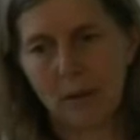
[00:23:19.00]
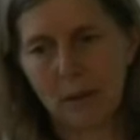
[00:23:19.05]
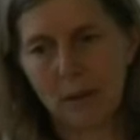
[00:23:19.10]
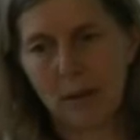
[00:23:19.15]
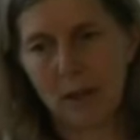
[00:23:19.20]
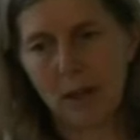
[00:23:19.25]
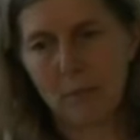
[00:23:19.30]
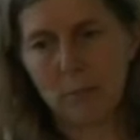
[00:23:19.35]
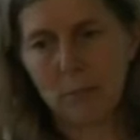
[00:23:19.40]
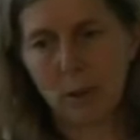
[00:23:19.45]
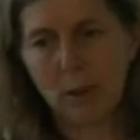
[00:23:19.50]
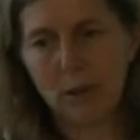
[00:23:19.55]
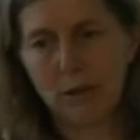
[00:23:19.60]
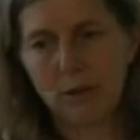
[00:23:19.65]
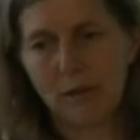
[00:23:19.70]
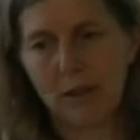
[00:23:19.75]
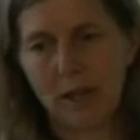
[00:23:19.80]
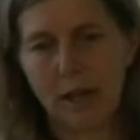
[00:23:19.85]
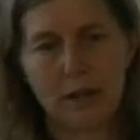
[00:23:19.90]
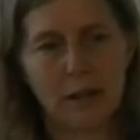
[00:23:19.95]
you know, pulling
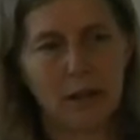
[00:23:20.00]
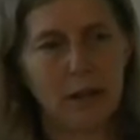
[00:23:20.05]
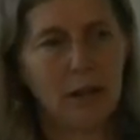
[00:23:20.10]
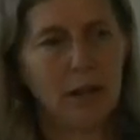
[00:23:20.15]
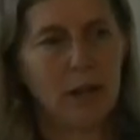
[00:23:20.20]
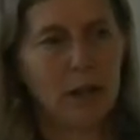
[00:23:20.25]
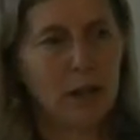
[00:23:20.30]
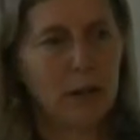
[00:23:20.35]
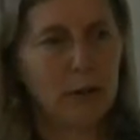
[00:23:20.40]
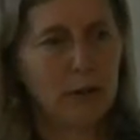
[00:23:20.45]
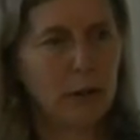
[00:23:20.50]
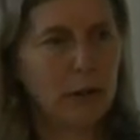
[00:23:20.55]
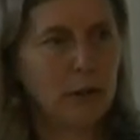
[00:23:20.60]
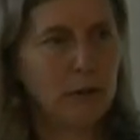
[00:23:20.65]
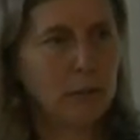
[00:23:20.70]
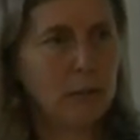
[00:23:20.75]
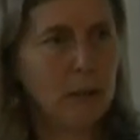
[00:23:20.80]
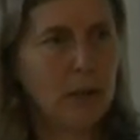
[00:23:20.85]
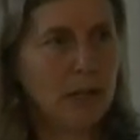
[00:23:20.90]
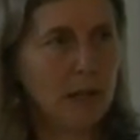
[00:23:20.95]
together
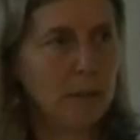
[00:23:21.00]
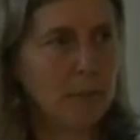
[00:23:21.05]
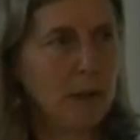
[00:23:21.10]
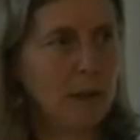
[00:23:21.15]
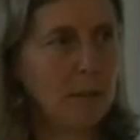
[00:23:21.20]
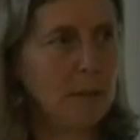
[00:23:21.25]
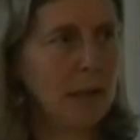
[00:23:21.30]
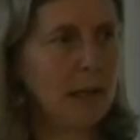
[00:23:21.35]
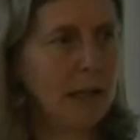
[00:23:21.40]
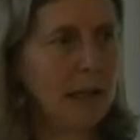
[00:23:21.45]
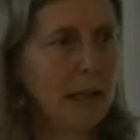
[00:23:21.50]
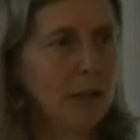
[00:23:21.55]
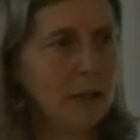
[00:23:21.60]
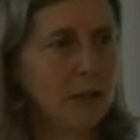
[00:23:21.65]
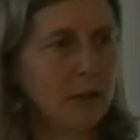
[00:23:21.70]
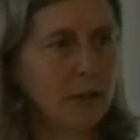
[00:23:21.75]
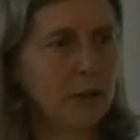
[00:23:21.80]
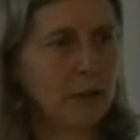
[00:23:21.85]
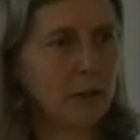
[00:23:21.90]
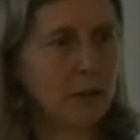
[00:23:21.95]
many people in
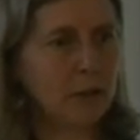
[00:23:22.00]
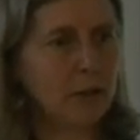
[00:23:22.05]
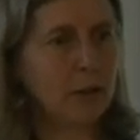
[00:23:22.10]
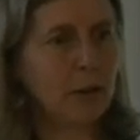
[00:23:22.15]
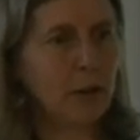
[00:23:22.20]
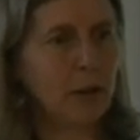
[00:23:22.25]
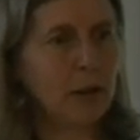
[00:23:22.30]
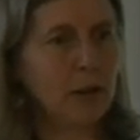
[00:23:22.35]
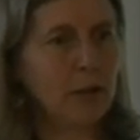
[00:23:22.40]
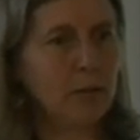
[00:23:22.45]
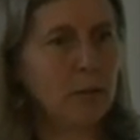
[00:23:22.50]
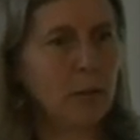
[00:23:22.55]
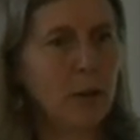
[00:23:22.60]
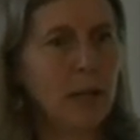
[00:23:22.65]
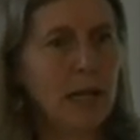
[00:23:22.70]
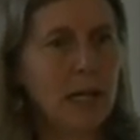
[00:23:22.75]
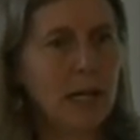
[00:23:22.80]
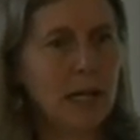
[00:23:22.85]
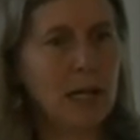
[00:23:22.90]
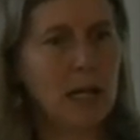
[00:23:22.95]
London to try and
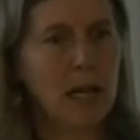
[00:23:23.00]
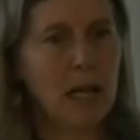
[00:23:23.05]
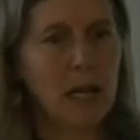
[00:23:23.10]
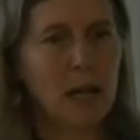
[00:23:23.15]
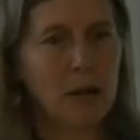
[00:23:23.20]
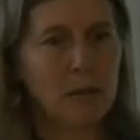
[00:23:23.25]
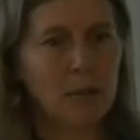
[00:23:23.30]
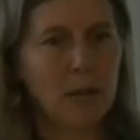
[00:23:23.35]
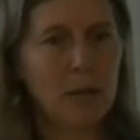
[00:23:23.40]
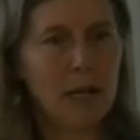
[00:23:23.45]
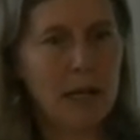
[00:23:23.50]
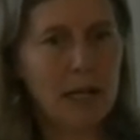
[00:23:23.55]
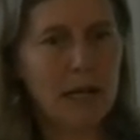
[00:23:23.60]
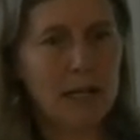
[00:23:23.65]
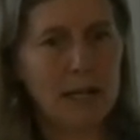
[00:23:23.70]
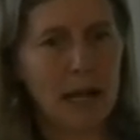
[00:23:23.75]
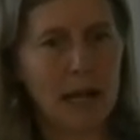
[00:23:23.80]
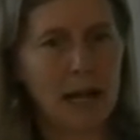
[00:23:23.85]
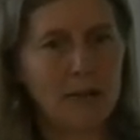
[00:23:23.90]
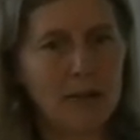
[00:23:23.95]
really, really
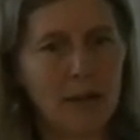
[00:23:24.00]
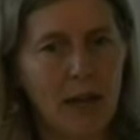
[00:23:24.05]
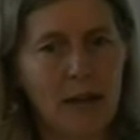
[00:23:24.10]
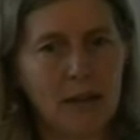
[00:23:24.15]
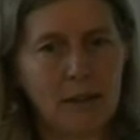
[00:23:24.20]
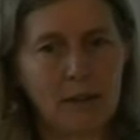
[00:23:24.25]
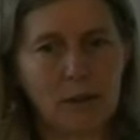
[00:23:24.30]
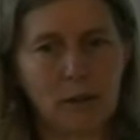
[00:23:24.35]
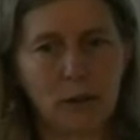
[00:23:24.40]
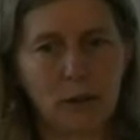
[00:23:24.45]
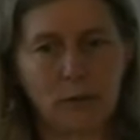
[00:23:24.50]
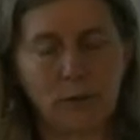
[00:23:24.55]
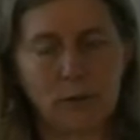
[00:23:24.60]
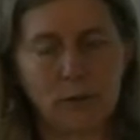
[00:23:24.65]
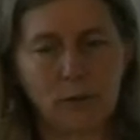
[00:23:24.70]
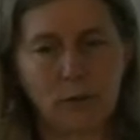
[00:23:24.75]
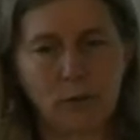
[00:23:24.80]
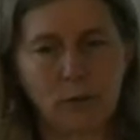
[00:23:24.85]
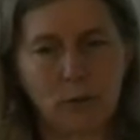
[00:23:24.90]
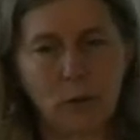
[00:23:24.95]
get that sort of
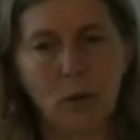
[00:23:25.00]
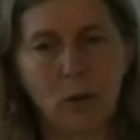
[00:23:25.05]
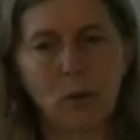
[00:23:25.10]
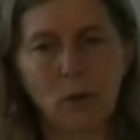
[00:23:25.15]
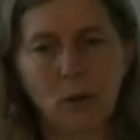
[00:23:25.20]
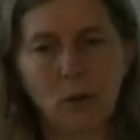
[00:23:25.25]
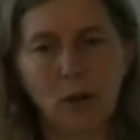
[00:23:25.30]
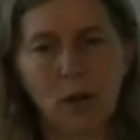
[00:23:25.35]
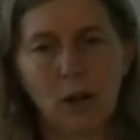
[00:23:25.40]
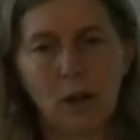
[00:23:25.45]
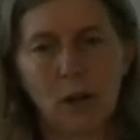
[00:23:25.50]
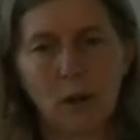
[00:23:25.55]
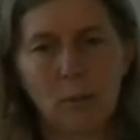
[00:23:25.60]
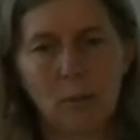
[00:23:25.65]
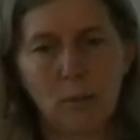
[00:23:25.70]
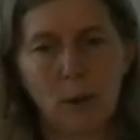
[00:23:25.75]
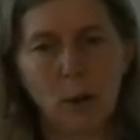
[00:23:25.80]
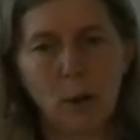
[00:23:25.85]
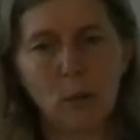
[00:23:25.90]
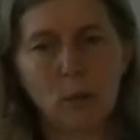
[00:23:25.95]
strong,
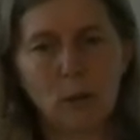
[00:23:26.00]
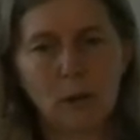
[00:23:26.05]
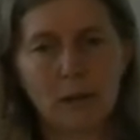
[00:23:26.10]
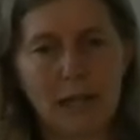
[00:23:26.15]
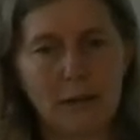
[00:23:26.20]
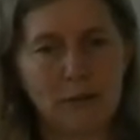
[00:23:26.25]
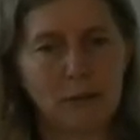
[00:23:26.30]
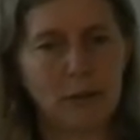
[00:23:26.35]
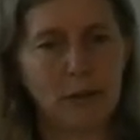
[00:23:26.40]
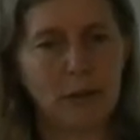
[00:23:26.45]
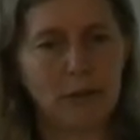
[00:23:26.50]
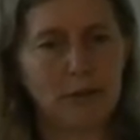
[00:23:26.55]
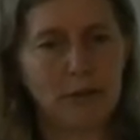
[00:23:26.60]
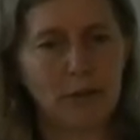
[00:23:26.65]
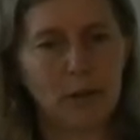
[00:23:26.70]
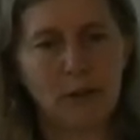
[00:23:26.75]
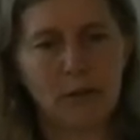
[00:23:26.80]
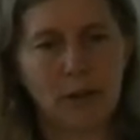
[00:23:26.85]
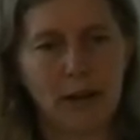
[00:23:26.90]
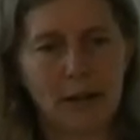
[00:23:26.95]
bold level
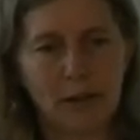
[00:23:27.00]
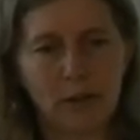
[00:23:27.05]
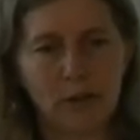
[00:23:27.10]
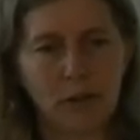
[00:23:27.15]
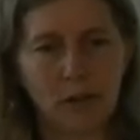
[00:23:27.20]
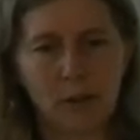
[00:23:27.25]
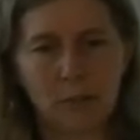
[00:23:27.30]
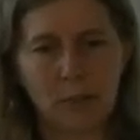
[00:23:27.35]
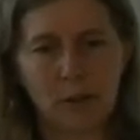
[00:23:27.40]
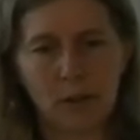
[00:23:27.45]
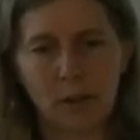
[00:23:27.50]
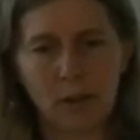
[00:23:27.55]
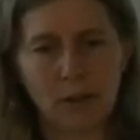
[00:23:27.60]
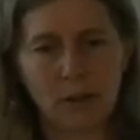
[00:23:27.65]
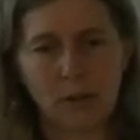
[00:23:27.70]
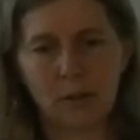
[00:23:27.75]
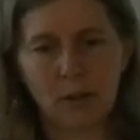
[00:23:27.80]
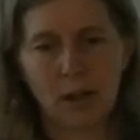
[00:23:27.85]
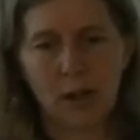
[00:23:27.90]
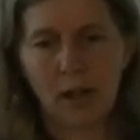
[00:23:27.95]
of action.
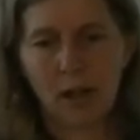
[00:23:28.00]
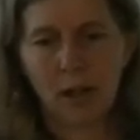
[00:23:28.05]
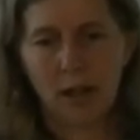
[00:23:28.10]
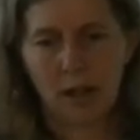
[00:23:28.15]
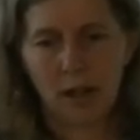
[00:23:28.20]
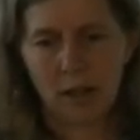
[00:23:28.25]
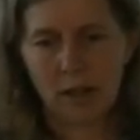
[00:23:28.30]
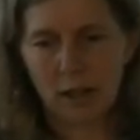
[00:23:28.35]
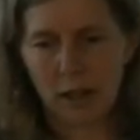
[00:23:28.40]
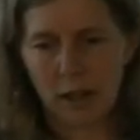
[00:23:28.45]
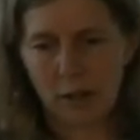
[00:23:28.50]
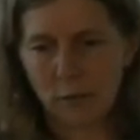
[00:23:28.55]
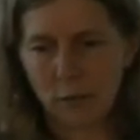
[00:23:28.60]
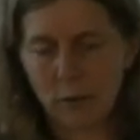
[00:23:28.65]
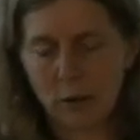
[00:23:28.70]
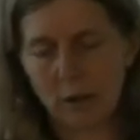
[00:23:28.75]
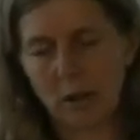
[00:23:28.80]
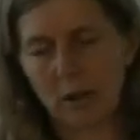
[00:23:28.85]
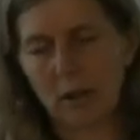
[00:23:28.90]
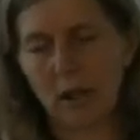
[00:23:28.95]
Because, you know, if
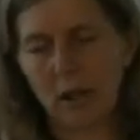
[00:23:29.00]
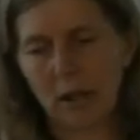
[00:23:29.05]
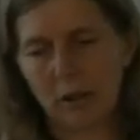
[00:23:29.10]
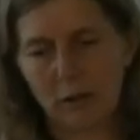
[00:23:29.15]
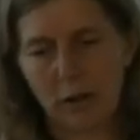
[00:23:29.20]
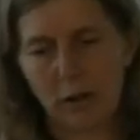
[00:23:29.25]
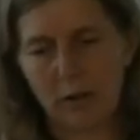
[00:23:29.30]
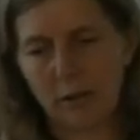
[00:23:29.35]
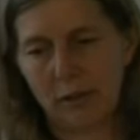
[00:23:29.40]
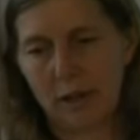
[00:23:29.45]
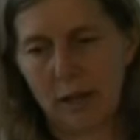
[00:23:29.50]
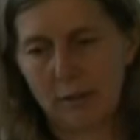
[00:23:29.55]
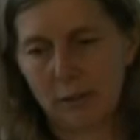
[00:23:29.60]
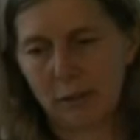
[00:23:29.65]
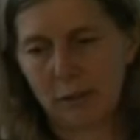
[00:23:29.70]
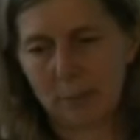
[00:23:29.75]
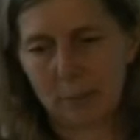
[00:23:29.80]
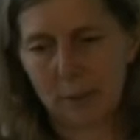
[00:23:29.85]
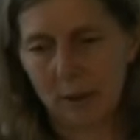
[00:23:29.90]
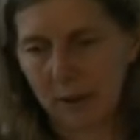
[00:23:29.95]
you've got to cut traffic
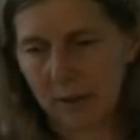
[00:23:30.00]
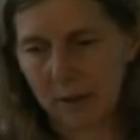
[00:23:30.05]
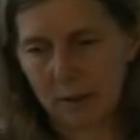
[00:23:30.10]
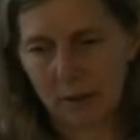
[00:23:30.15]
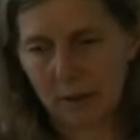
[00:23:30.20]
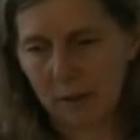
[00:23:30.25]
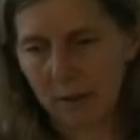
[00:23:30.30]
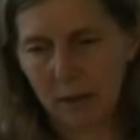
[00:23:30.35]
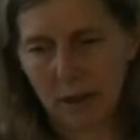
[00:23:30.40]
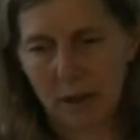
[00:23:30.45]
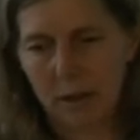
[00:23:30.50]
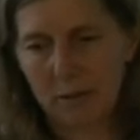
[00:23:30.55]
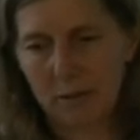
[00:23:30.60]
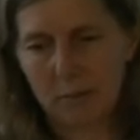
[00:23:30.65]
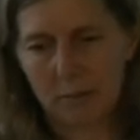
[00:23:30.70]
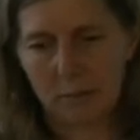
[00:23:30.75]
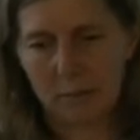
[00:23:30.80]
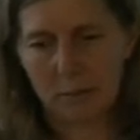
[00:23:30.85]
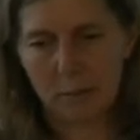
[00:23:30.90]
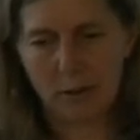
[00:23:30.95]
levels by, you know,
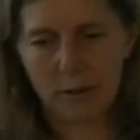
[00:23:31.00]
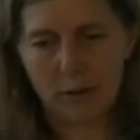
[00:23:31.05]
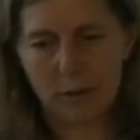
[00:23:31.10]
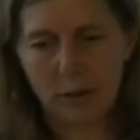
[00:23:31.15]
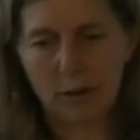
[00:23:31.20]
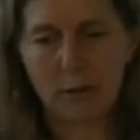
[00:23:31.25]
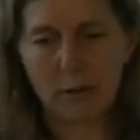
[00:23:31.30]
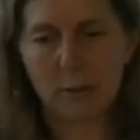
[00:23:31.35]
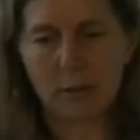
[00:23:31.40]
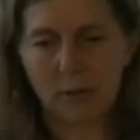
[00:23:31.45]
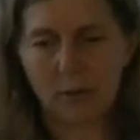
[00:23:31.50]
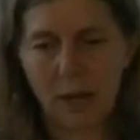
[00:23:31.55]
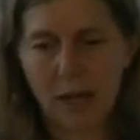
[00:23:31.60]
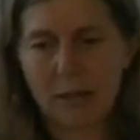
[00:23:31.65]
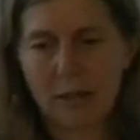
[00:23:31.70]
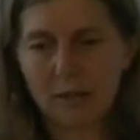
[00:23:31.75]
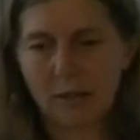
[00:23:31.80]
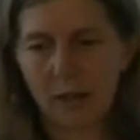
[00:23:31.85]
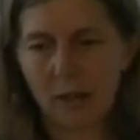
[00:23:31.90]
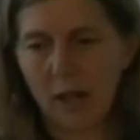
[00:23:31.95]

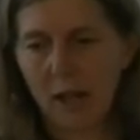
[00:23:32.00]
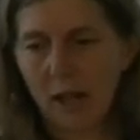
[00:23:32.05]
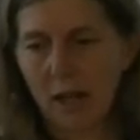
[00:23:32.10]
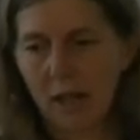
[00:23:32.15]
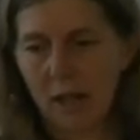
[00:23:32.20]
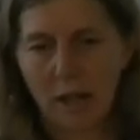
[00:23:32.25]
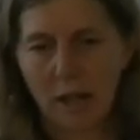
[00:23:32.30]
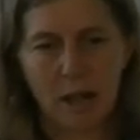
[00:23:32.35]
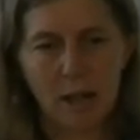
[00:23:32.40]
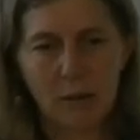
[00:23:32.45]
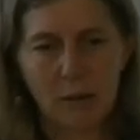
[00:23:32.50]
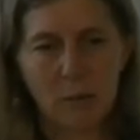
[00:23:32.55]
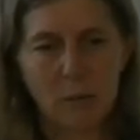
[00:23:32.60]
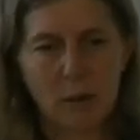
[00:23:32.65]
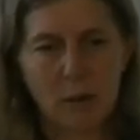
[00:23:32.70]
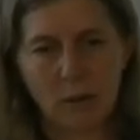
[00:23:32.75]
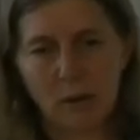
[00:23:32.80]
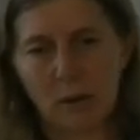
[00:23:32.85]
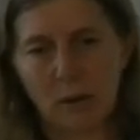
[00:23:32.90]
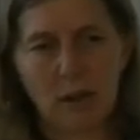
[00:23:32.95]
20-30%, we're
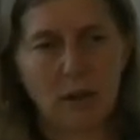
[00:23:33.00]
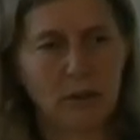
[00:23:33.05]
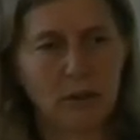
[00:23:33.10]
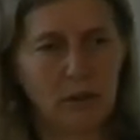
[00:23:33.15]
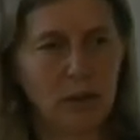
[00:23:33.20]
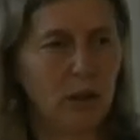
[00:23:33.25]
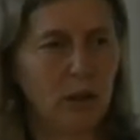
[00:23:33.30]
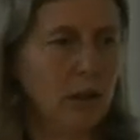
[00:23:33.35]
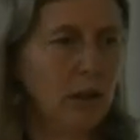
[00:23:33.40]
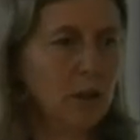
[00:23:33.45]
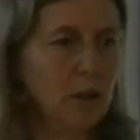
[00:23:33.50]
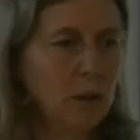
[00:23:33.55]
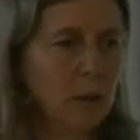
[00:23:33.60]
not going to